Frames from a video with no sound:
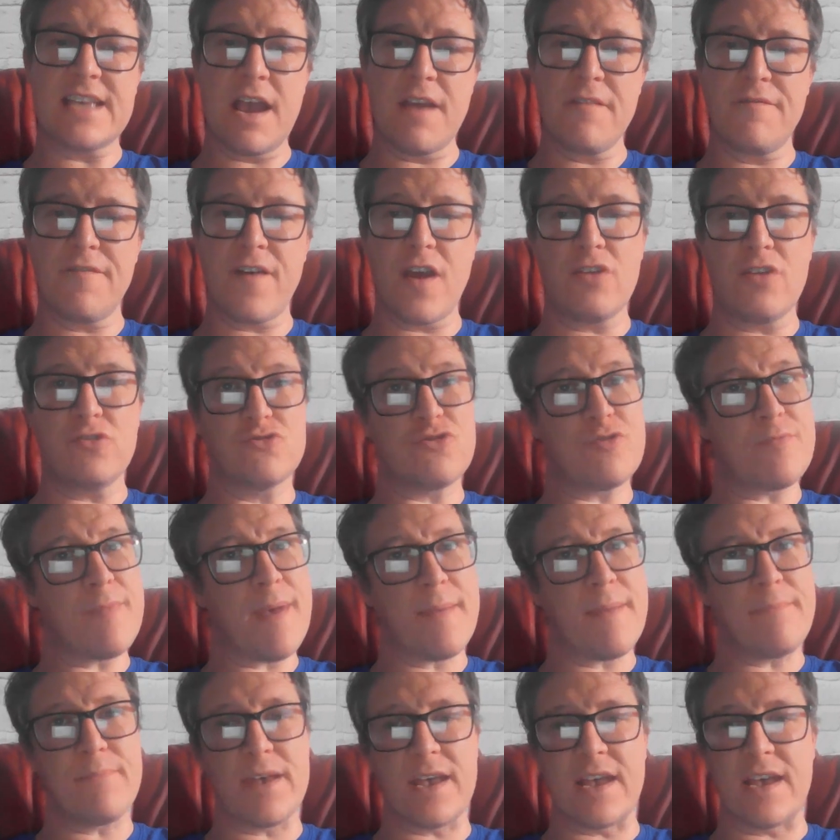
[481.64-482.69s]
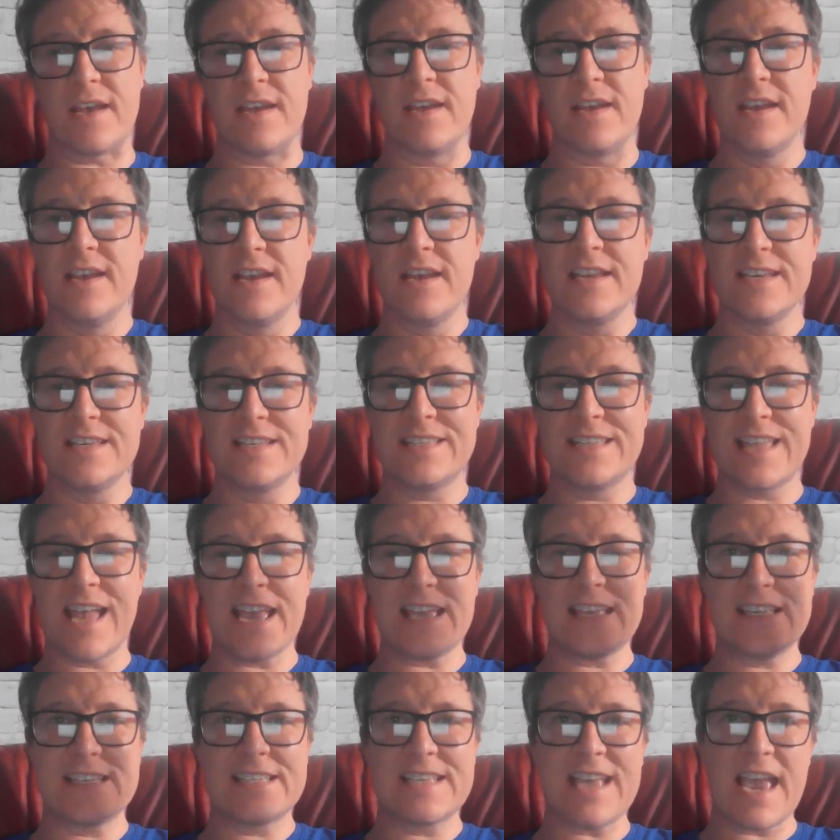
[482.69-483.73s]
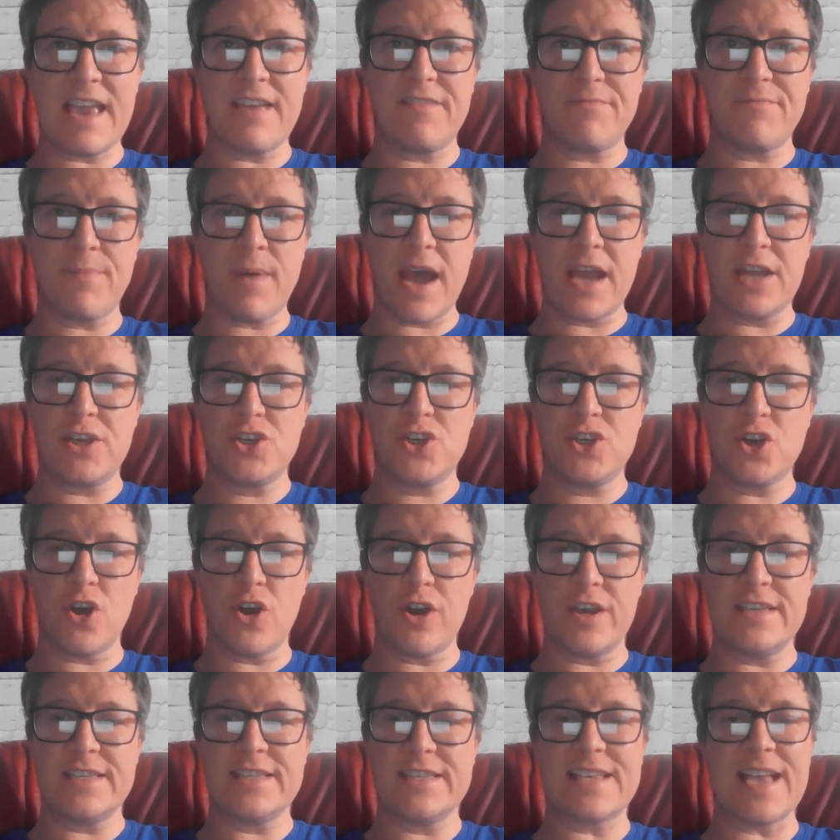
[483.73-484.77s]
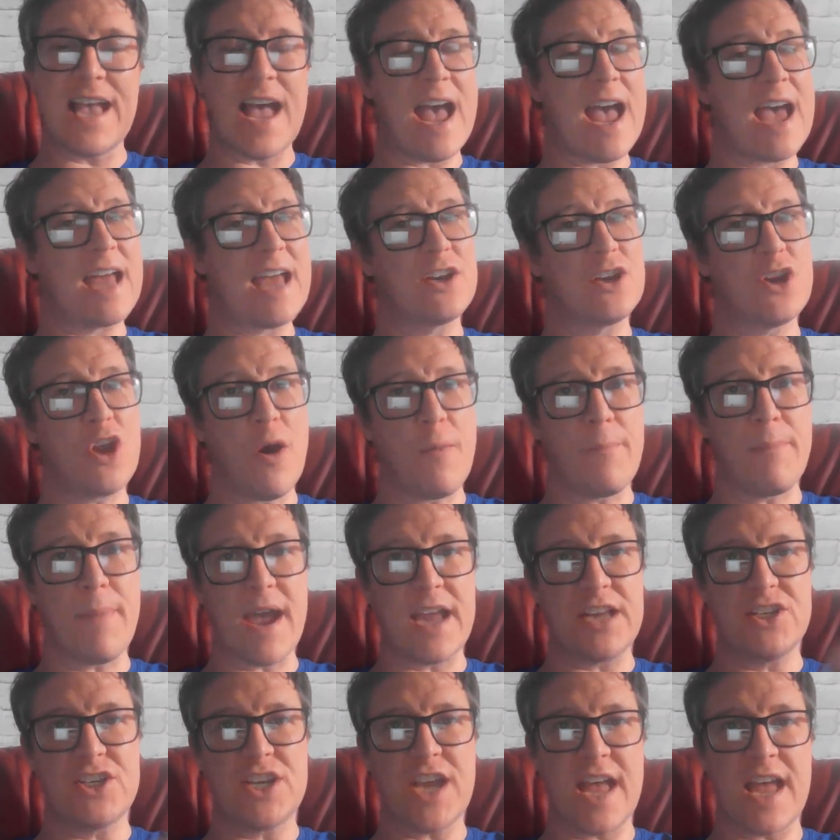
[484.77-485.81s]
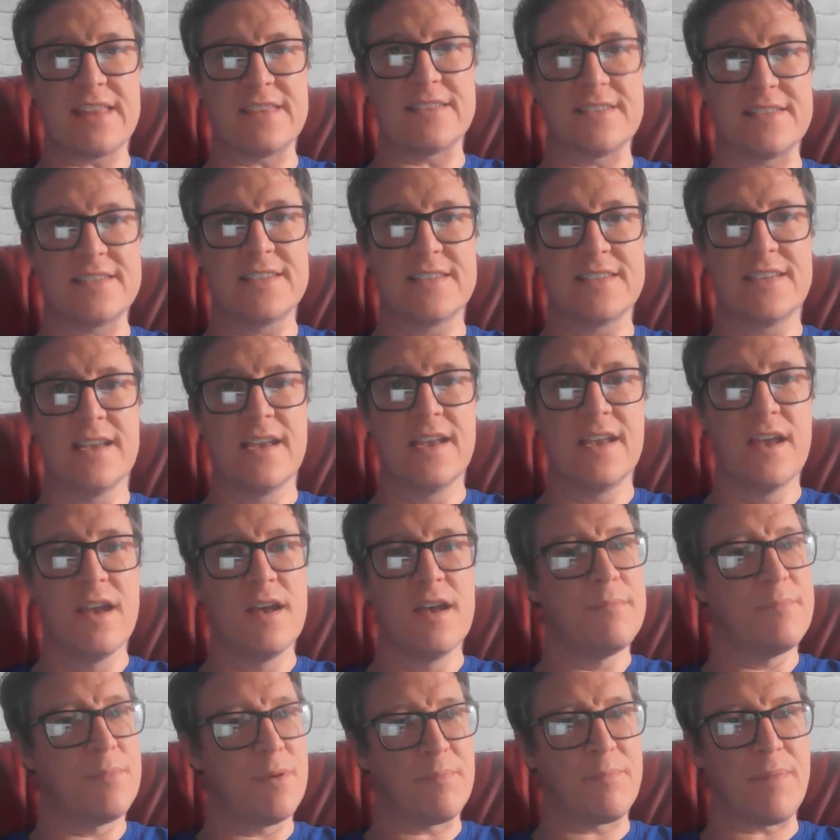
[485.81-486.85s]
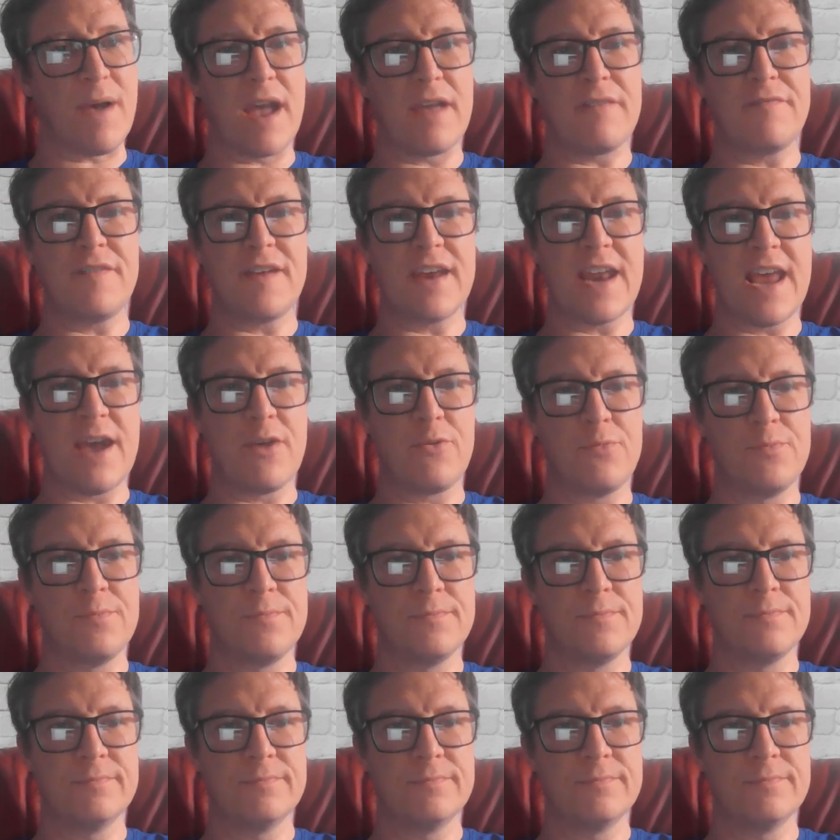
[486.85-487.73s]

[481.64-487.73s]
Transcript: time, folks, remember, stay safe by choice and not by chance. But bye for now.